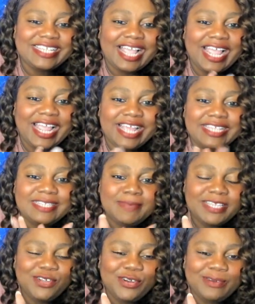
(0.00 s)
a
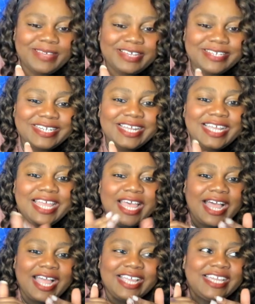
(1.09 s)
SpaceCore build.
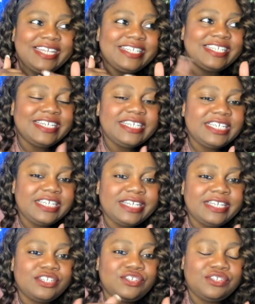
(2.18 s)
I did a
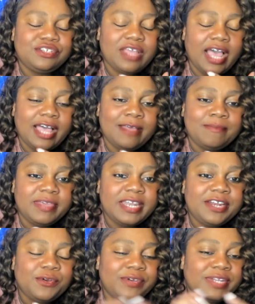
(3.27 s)
cheat to put
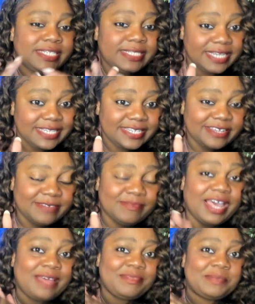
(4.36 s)
it on Sixum,
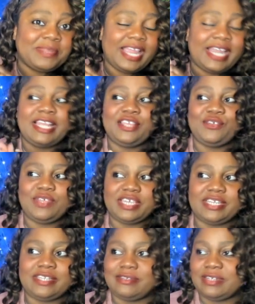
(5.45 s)
the planet you
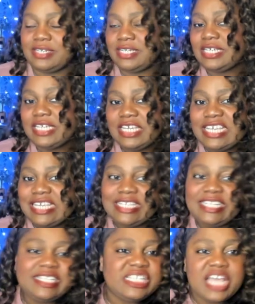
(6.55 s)
can
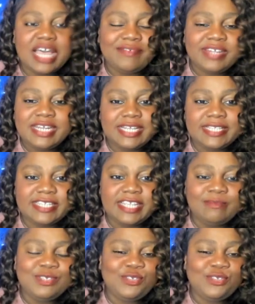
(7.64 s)
discover in The Sims